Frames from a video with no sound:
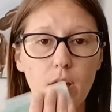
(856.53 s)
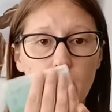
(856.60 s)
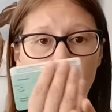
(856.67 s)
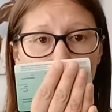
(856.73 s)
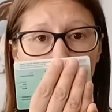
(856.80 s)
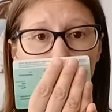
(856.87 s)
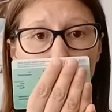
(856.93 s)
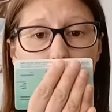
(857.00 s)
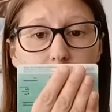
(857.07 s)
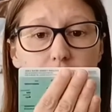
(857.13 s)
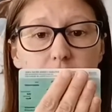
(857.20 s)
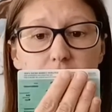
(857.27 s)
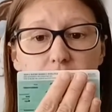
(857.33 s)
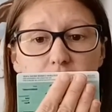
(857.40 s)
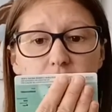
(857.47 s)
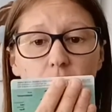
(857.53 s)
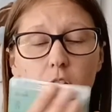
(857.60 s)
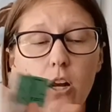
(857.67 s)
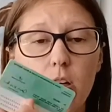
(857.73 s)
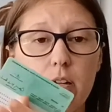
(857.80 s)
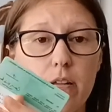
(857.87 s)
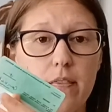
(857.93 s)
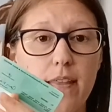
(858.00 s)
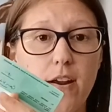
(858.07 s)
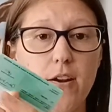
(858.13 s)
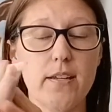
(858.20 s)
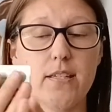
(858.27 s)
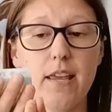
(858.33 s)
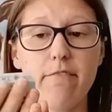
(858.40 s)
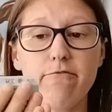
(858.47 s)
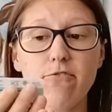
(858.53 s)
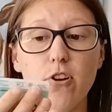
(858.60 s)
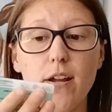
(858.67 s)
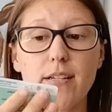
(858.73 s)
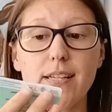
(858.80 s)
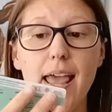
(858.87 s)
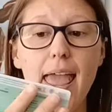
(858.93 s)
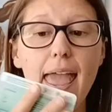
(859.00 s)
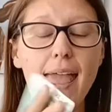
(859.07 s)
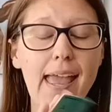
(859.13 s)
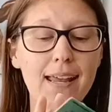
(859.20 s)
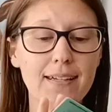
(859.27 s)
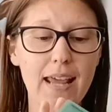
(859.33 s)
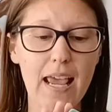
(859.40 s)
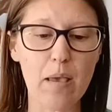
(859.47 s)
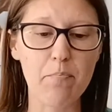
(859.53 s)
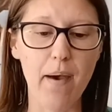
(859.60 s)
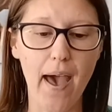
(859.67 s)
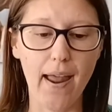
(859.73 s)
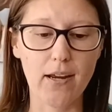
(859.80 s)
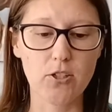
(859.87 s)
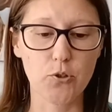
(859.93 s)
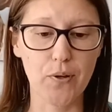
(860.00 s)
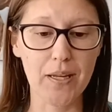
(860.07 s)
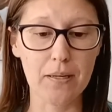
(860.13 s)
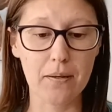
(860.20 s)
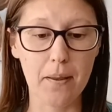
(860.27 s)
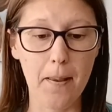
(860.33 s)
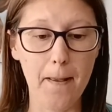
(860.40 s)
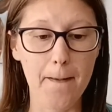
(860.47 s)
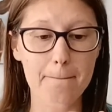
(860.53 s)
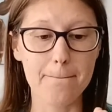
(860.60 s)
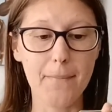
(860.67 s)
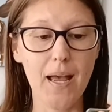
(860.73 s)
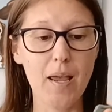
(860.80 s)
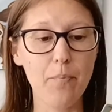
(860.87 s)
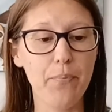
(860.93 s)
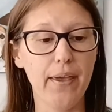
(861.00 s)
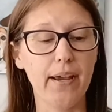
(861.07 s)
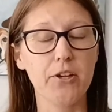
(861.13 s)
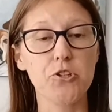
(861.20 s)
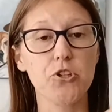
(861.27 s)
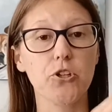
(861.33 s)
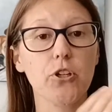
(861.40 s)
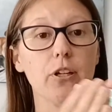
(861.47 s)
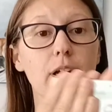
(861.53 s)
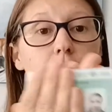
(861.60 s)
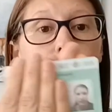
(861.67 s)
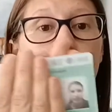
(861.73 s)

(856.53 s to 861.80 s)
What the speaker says: your residency card. There is a front and a back to it. My picture